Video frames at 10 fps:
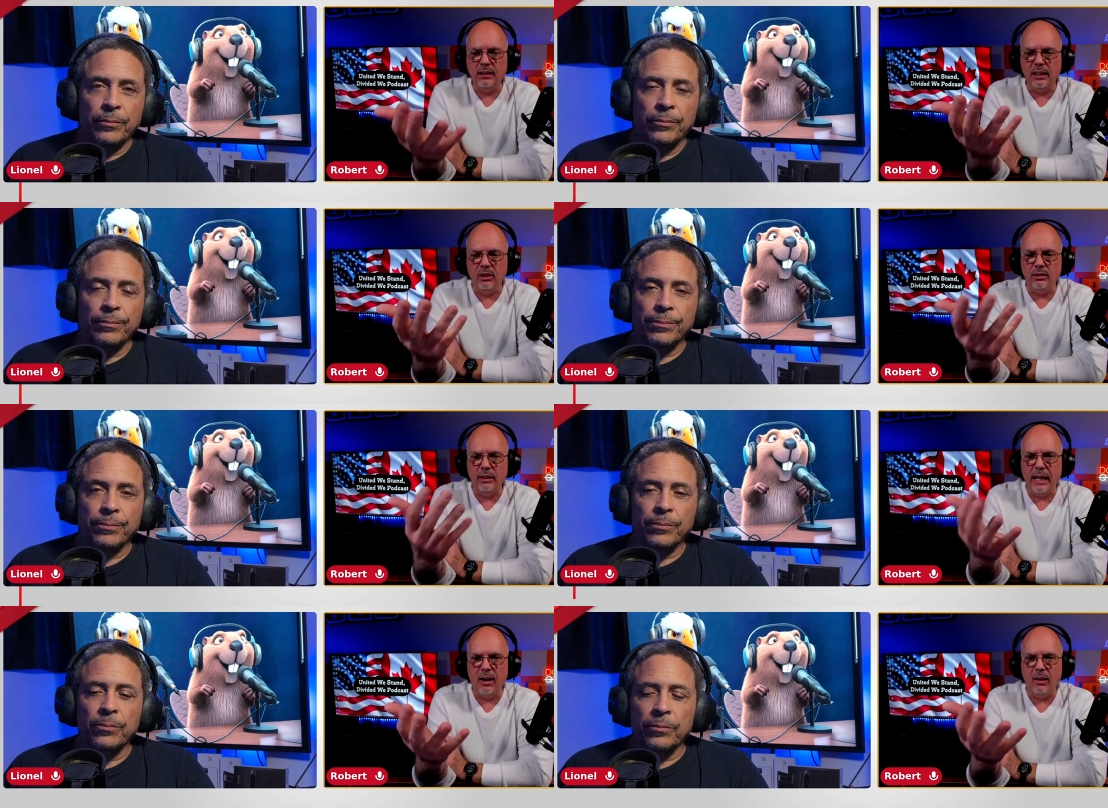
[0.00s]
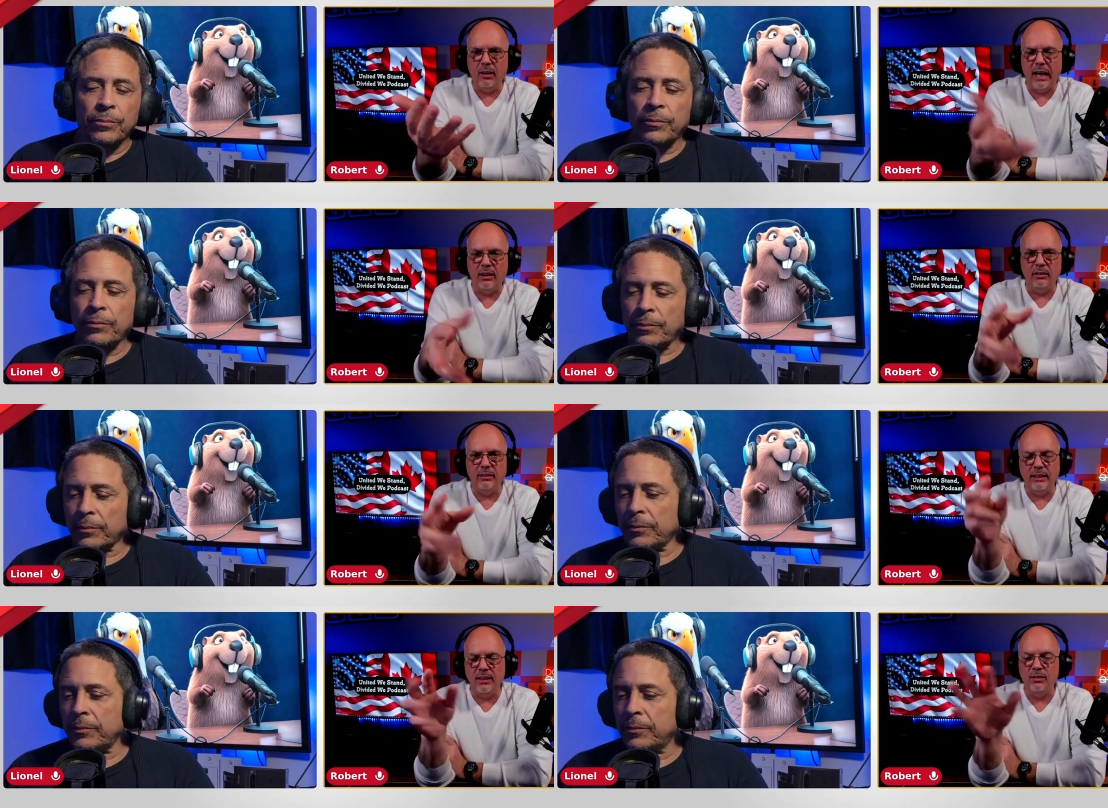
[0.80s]
Speaker 1: you know, now I
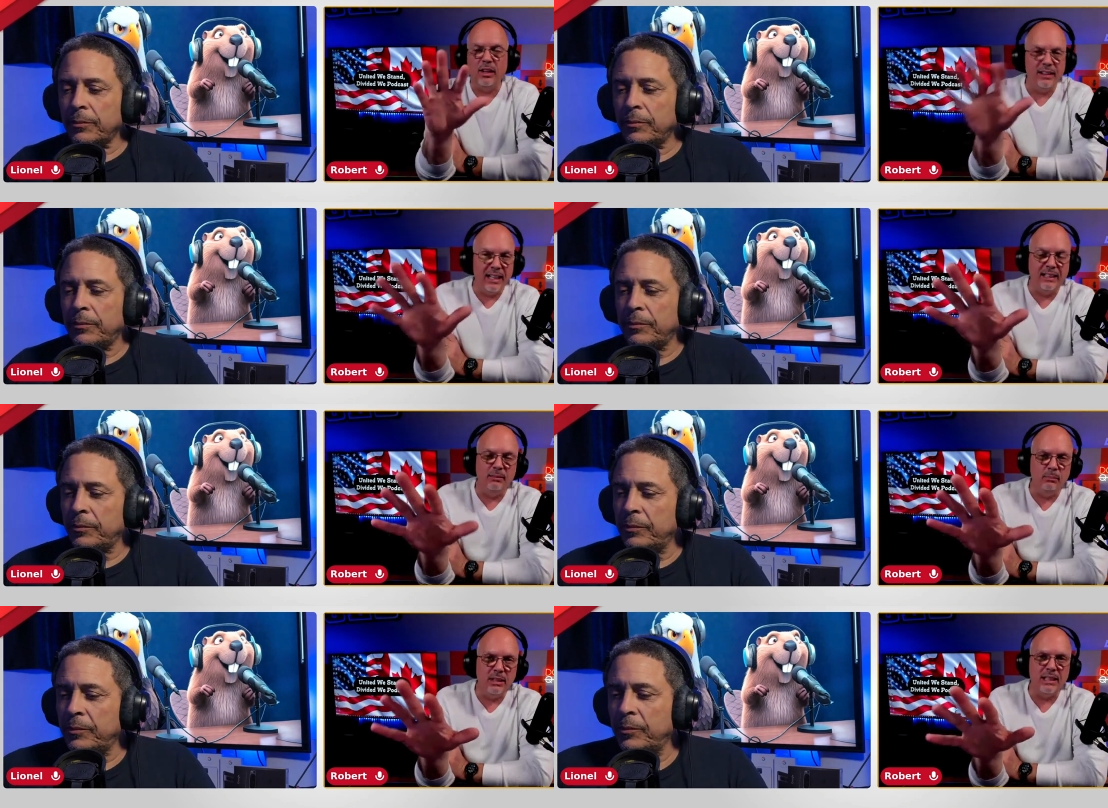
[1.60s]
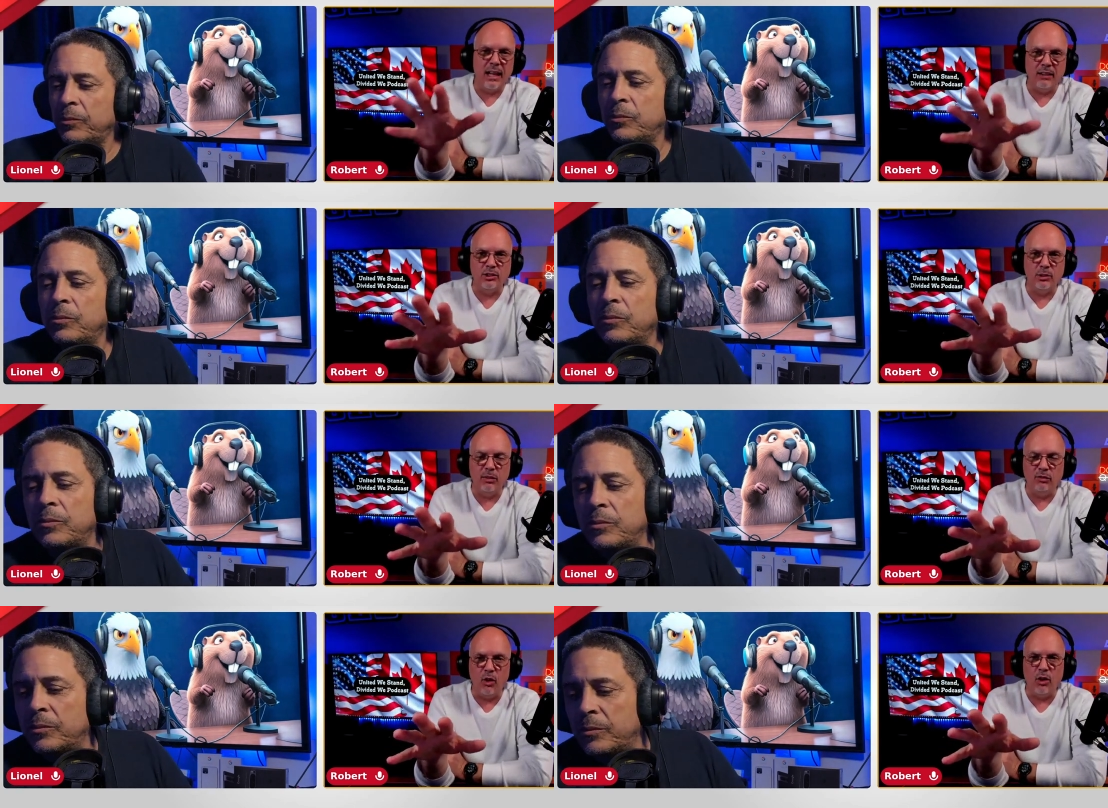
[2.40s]
don't, even though they didn't have to
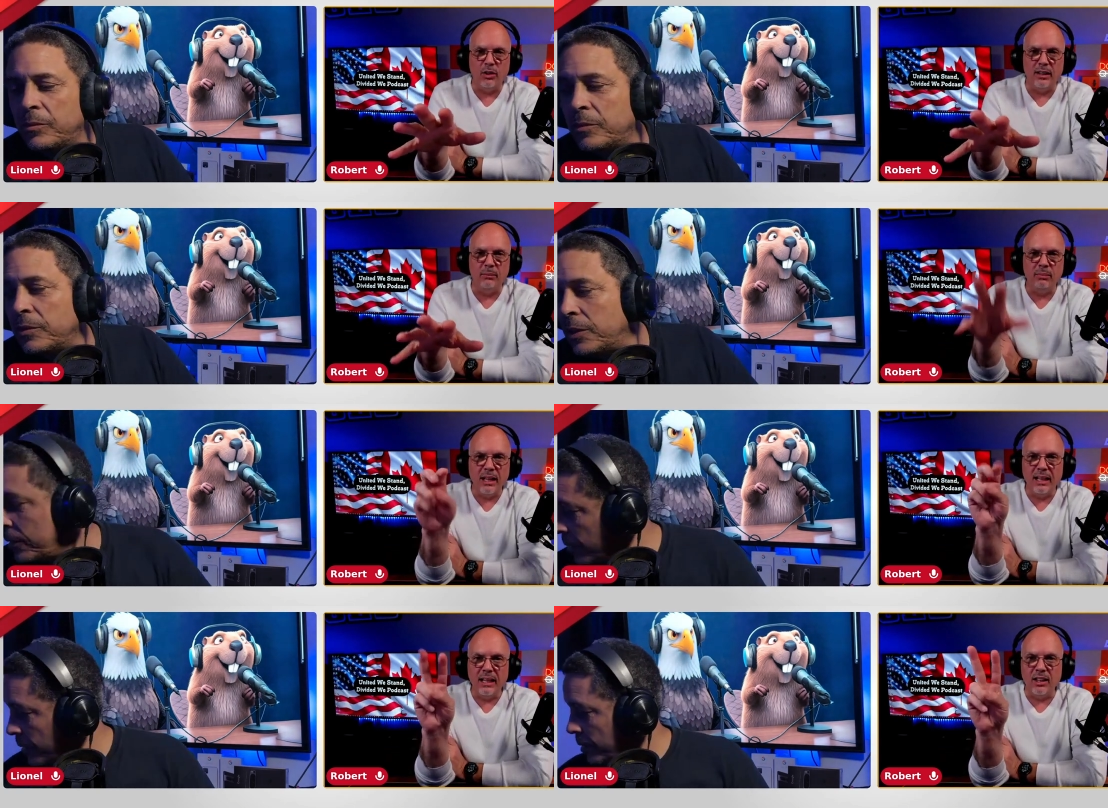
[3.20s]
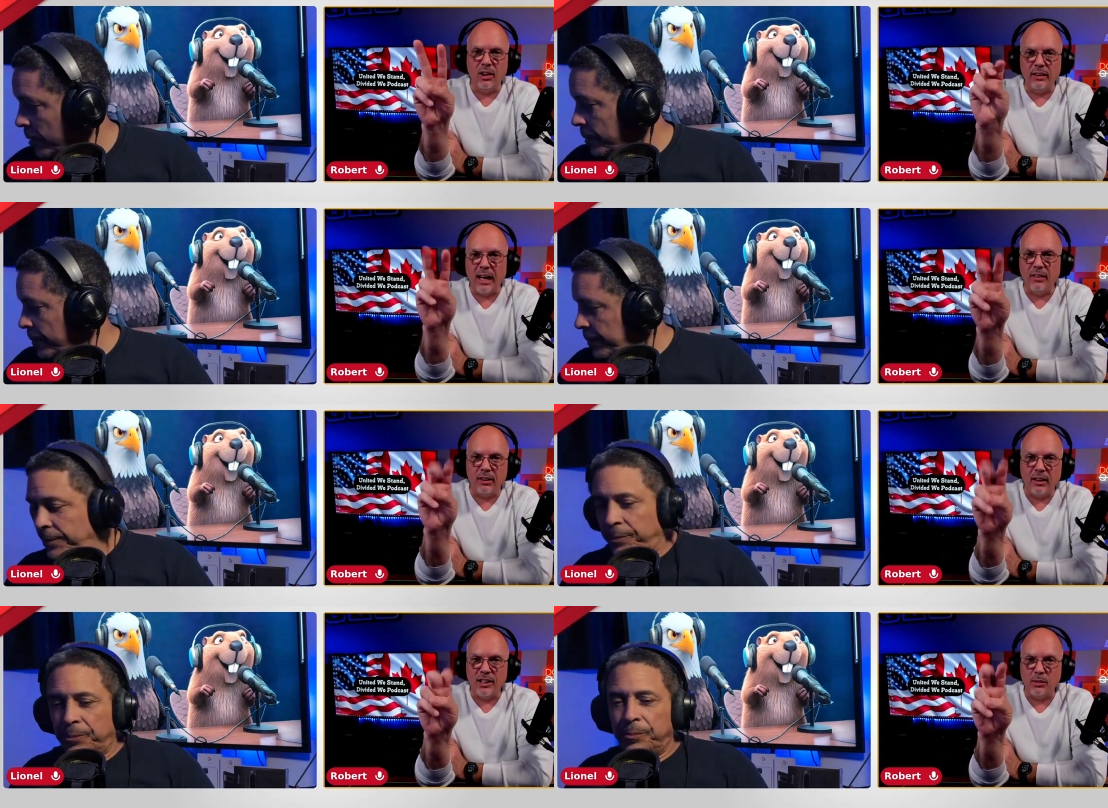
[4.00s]
before, that, you know, now
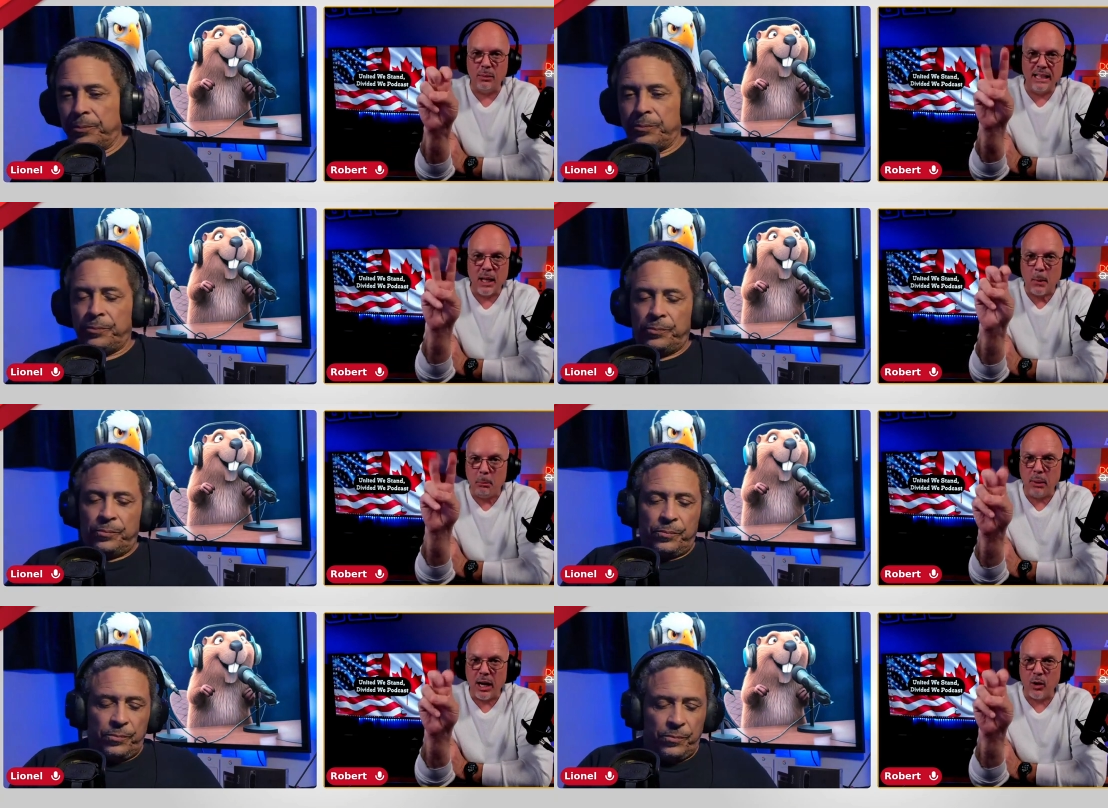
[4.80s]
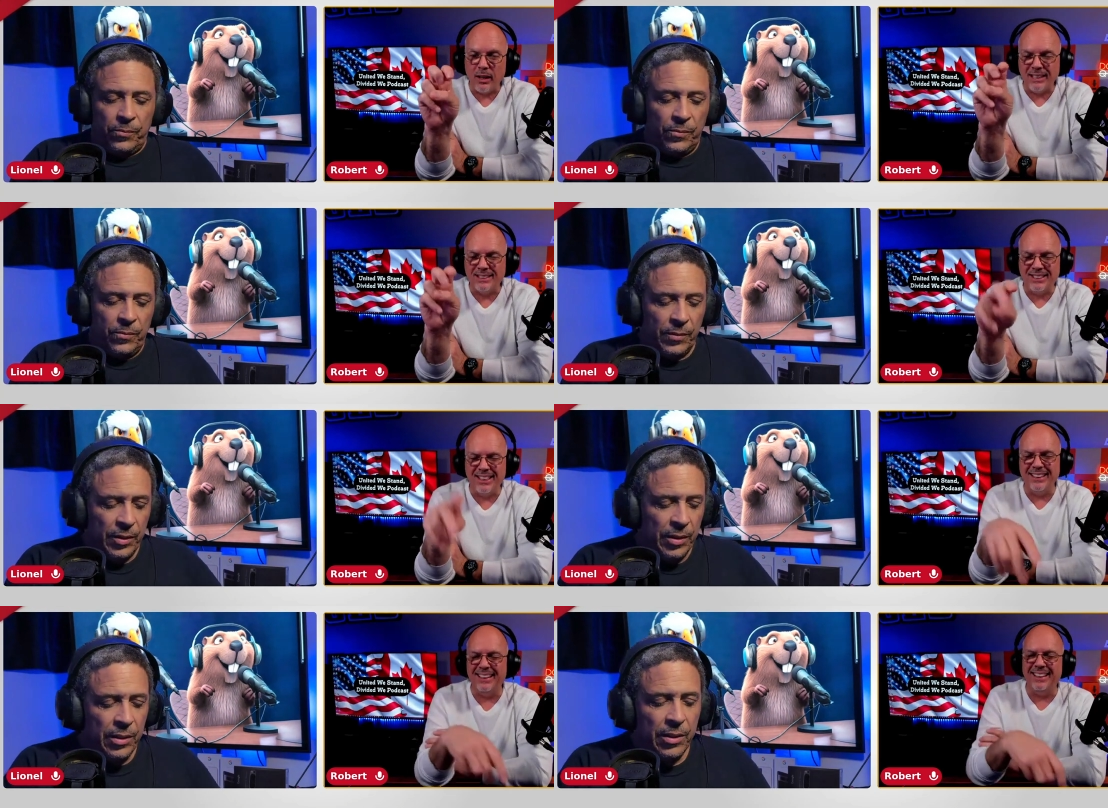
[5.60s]
they don't have to be embarrassed